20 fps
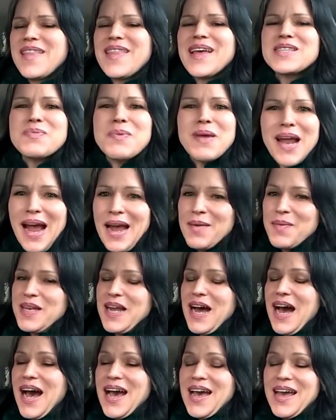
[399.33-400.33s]
And that's what
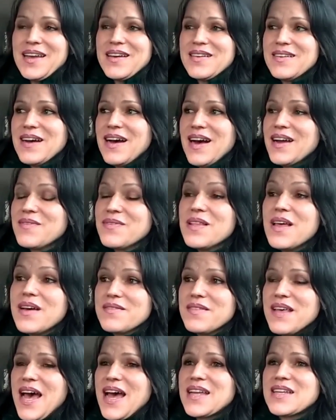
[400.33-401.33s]
I've
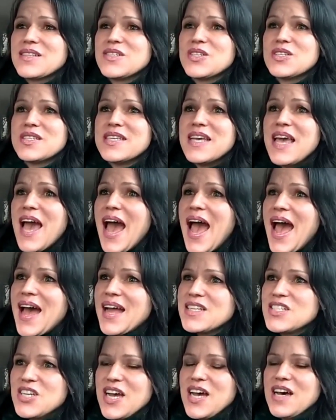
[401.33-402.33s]
loved that. Just the
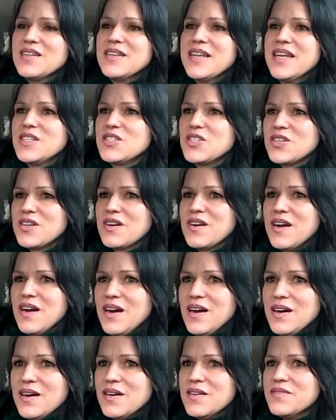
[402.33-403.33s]
agile nature
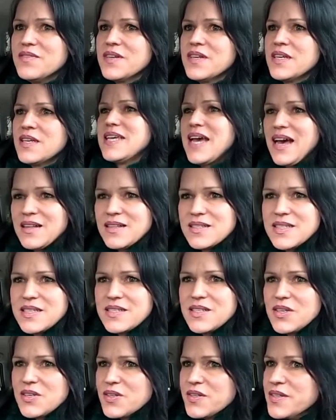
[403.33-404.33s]
of the
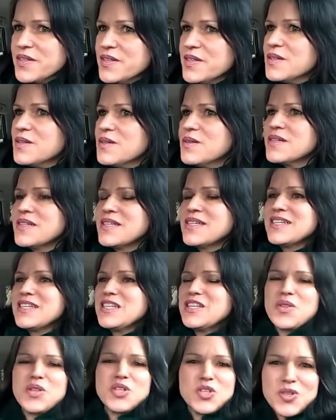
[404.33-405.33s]
talented crew,
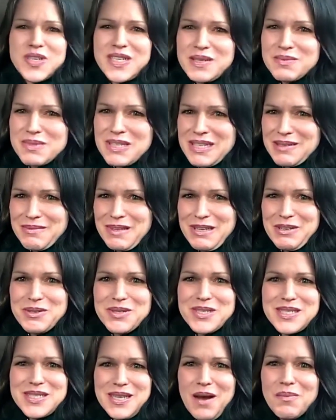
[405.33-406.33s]
the dream team that
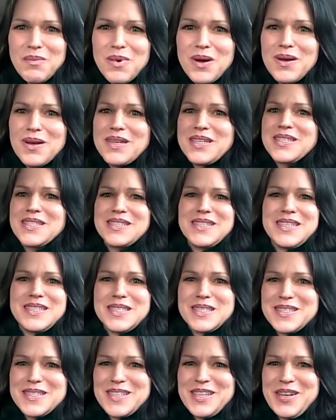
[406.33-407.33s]
you assemble. It's
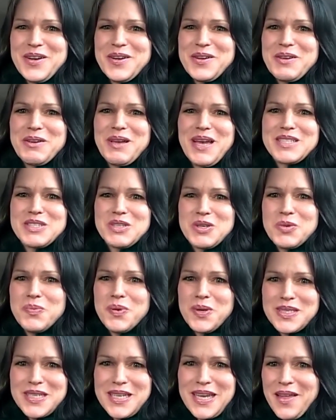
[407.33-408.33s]
you get to
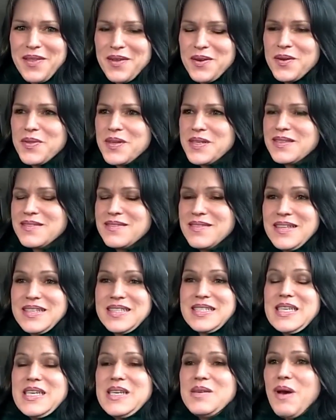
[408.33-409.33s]
put together the
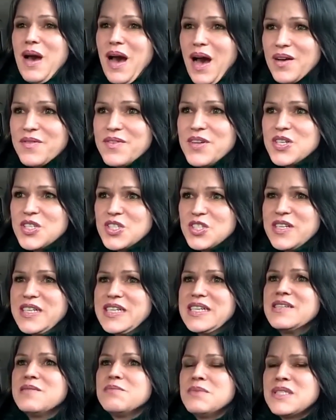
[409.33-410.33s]
team of your
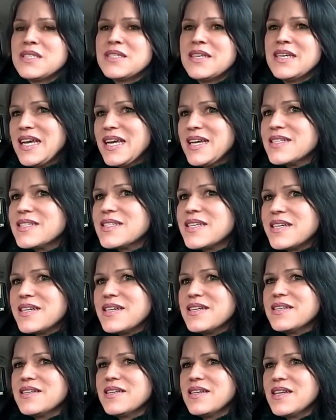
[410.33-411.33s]
dreams and
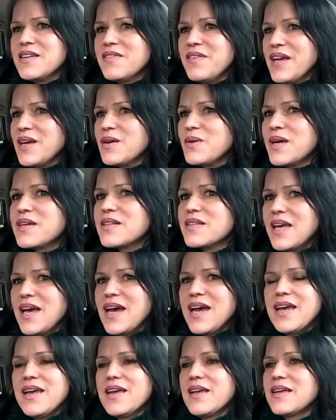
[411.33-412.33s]
to innovate quickly.
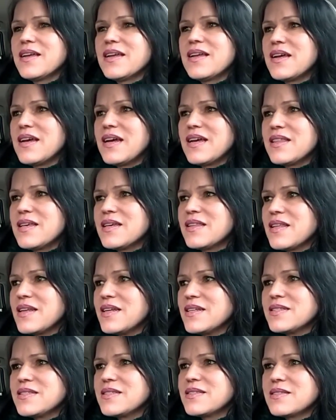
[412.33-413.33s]
I think that
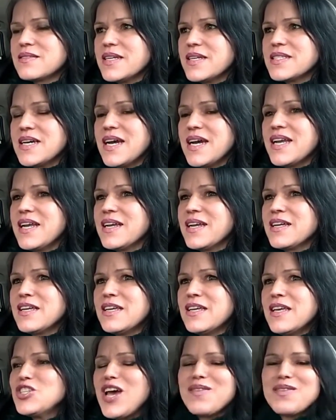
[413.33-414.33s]
it's exciting.
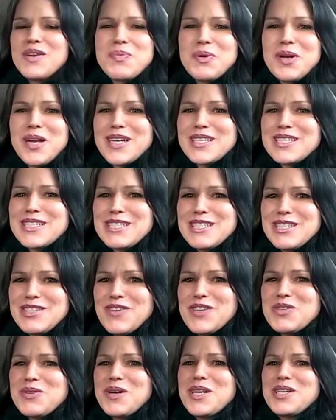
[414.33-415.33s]
Do you have any predictions
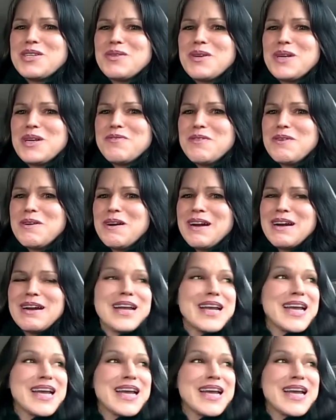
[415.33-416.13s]
for 2024?